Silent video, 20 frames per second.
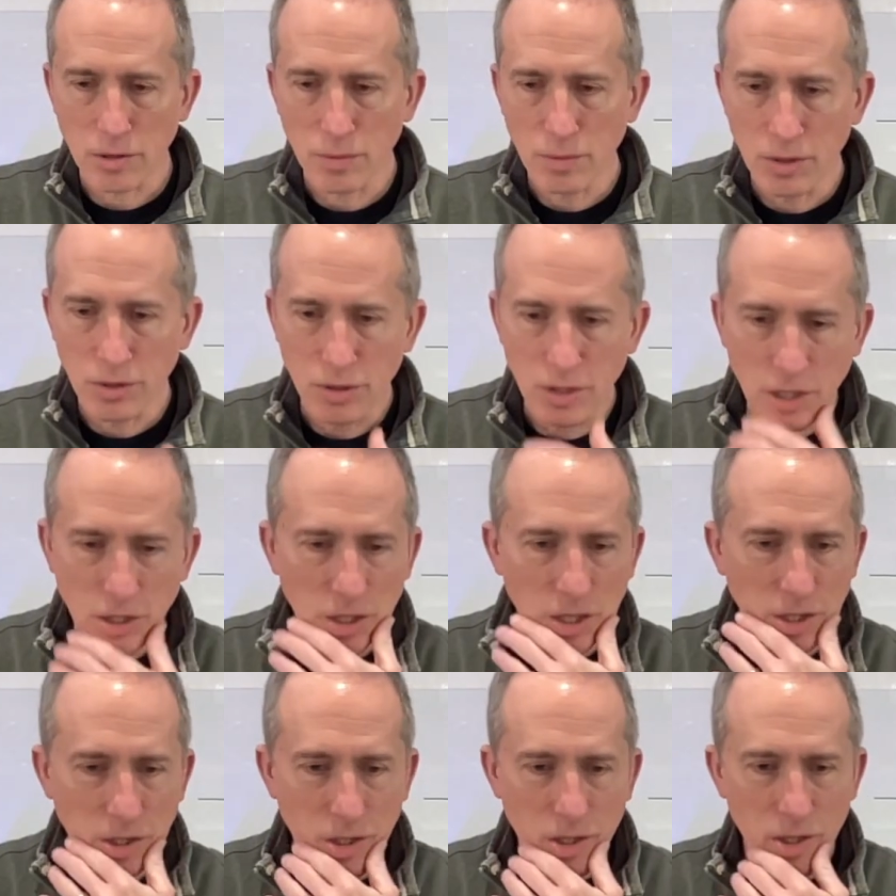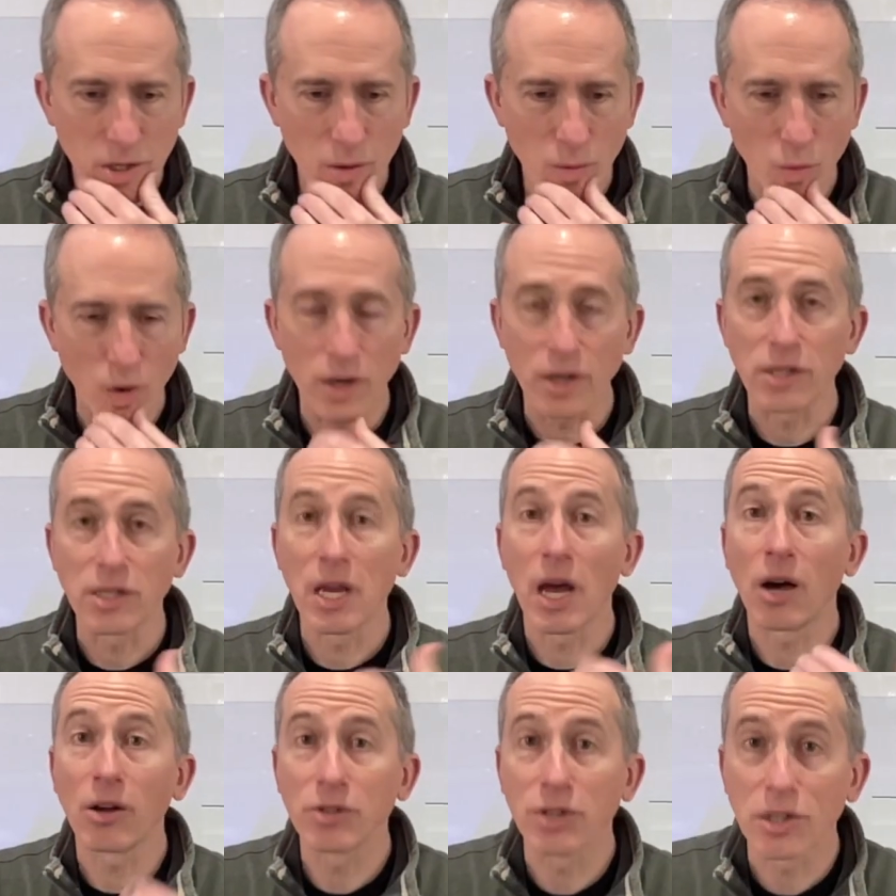musicians, what it
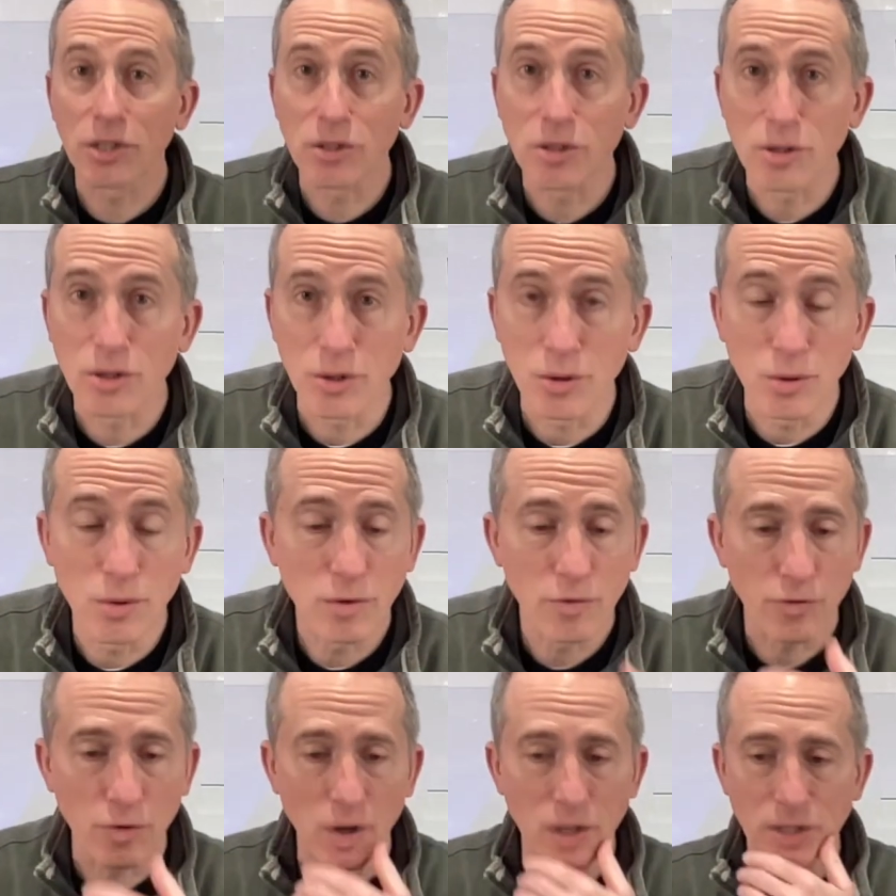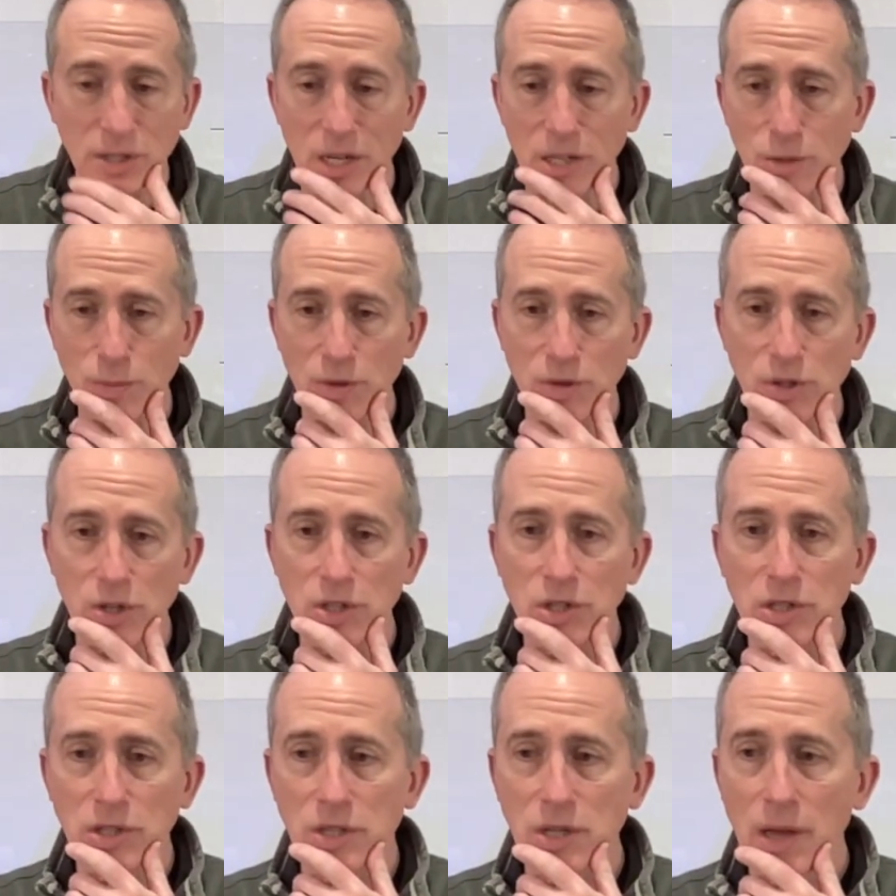tells us to do for us as
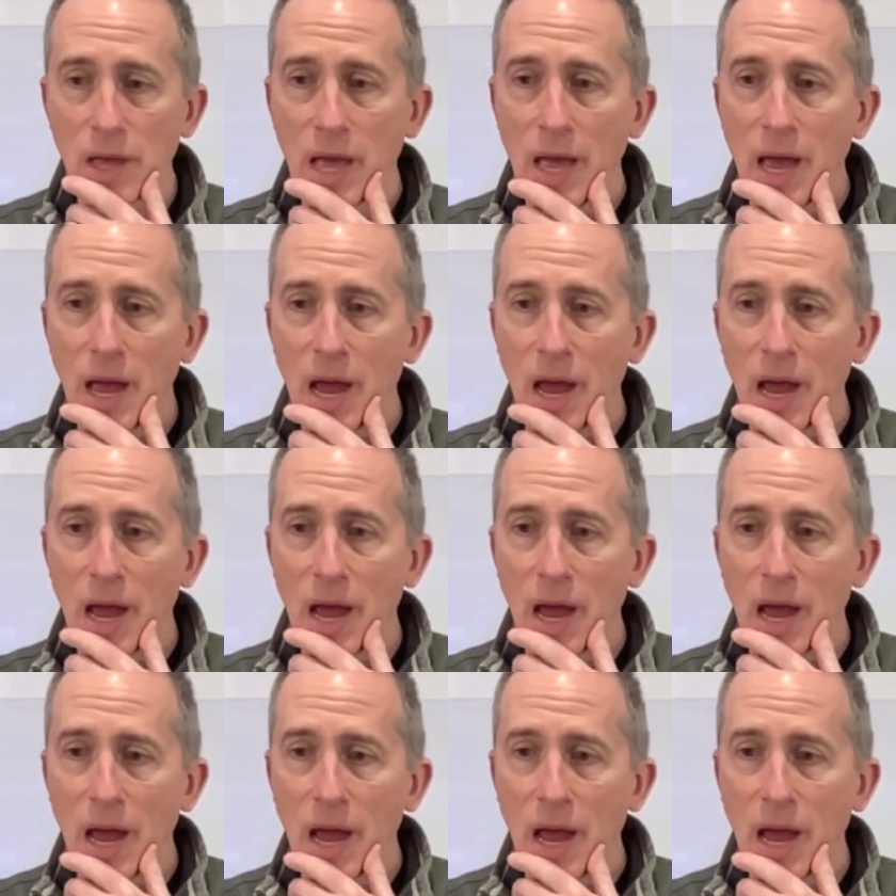musicians.